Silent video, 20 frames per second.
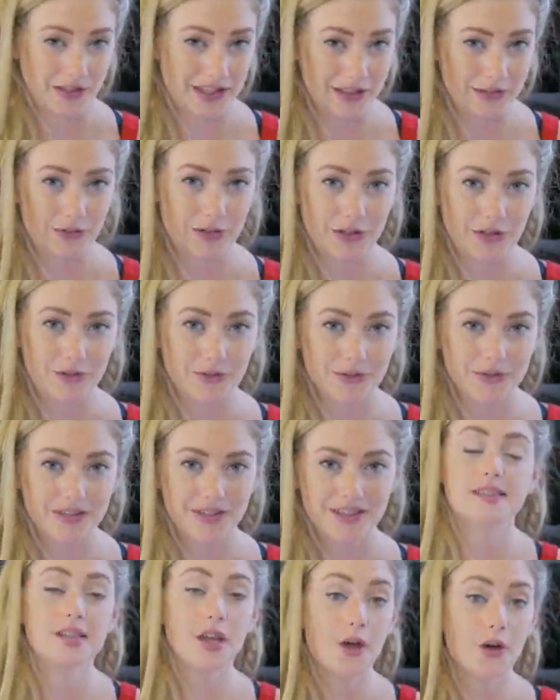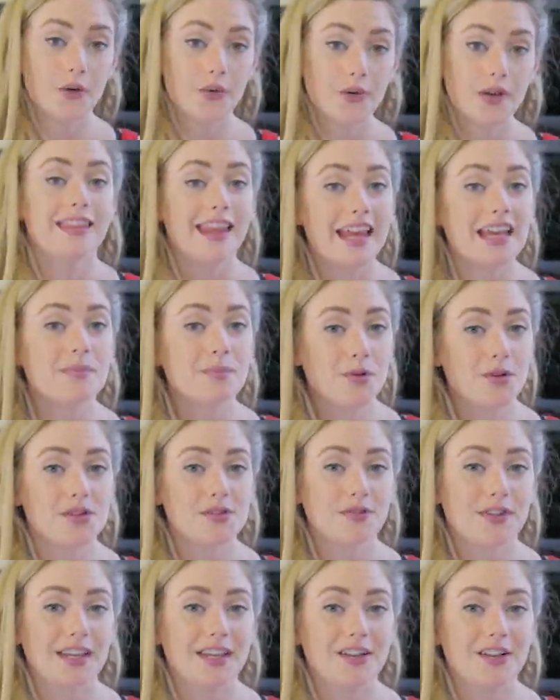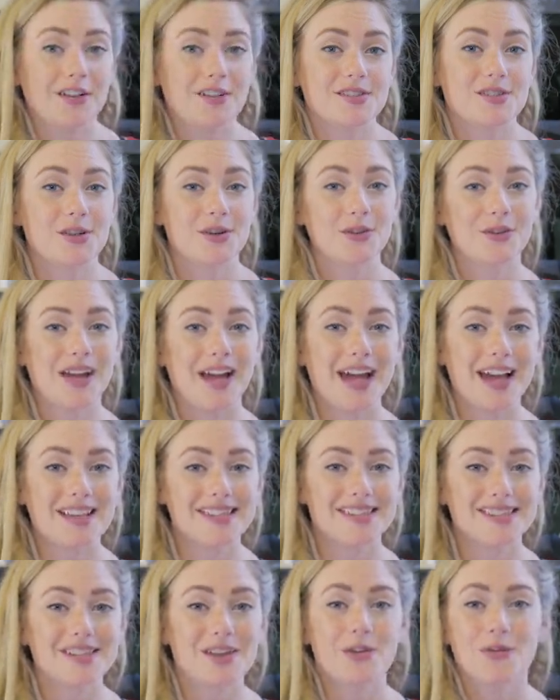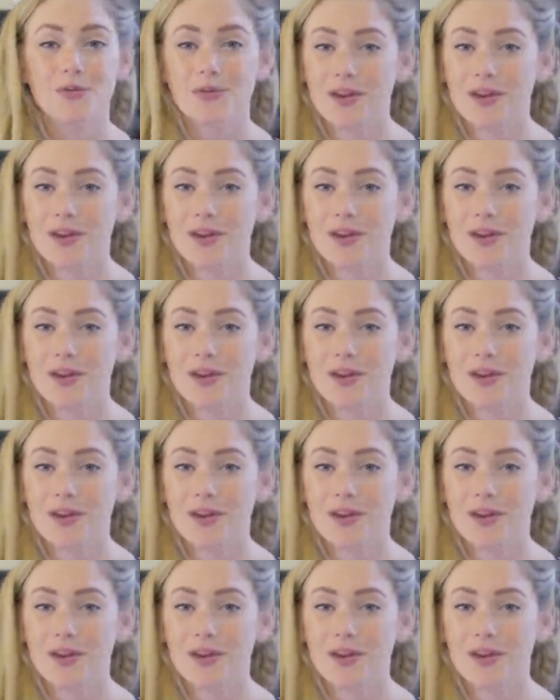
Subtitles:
will kill you. So, like most flankers, harass,